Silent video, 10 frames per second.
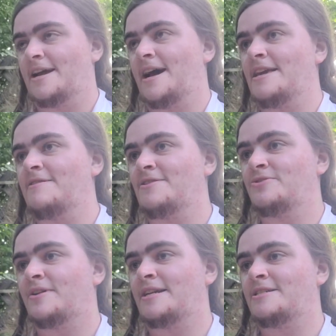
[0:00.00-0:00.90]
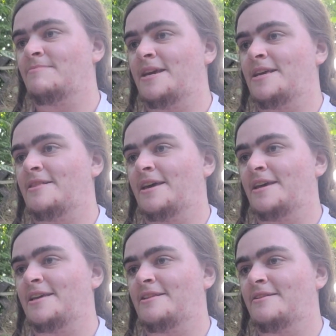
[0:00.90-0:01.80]
I even tried to make
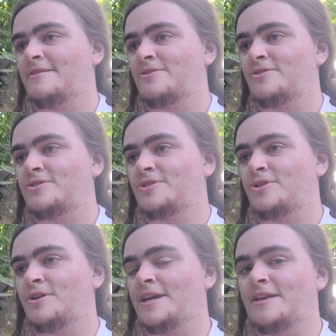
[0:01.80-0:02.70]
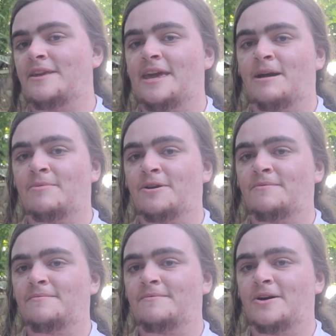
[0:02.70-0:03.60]
like turning the camera
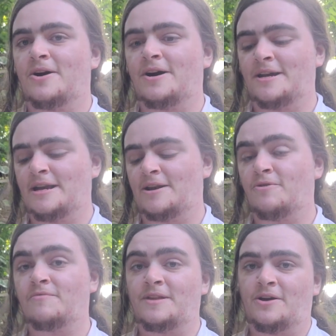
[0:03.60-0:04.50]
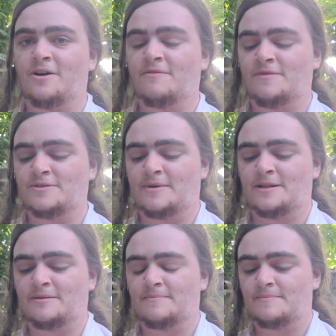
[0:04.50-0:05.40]
on and hopefully off as well,